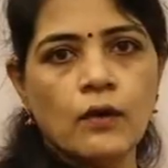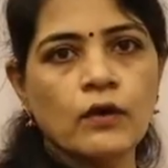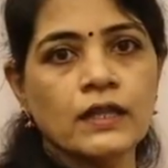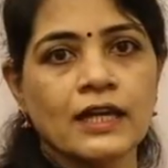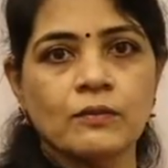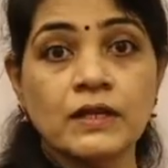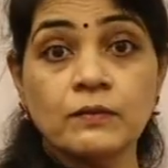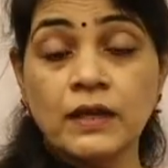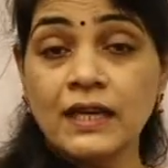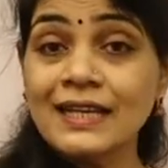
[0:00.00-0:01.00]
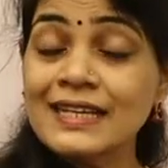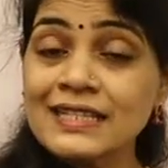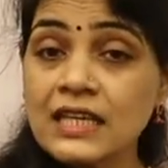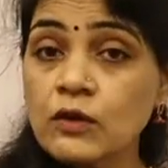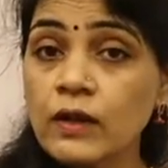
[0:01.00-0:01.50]
Okay, that means being it
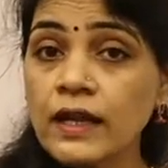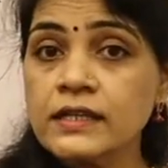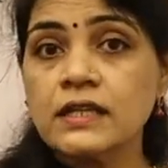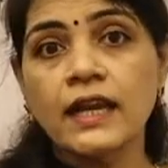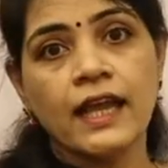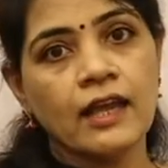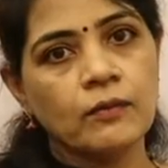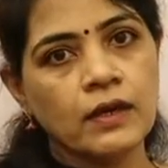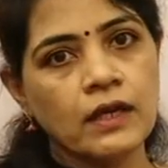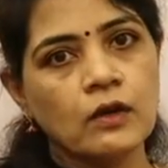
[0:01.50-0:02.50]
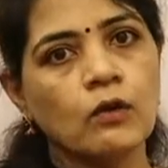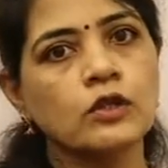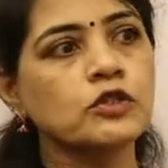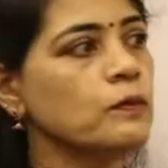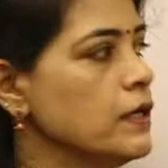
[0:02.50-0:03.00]
is equilateral, AB
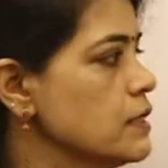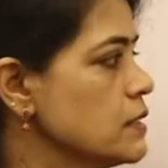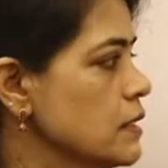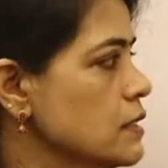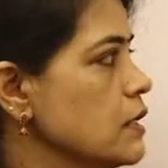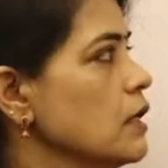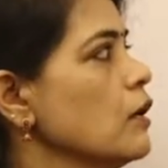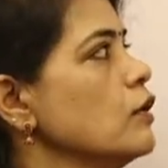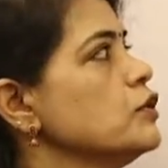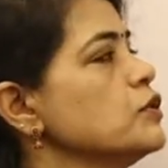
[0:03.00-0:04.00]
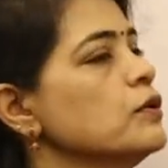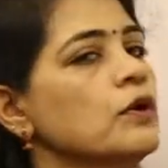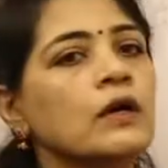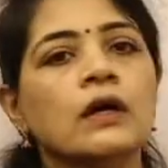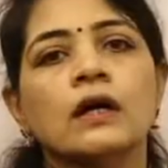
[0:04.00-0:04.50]
equal to BC is equal to
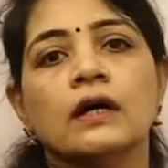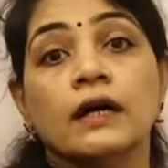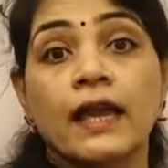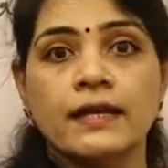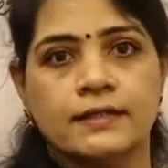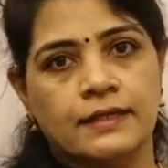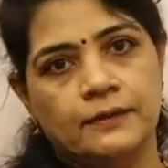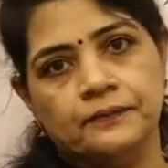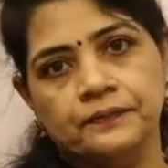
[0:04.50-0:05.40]
AC.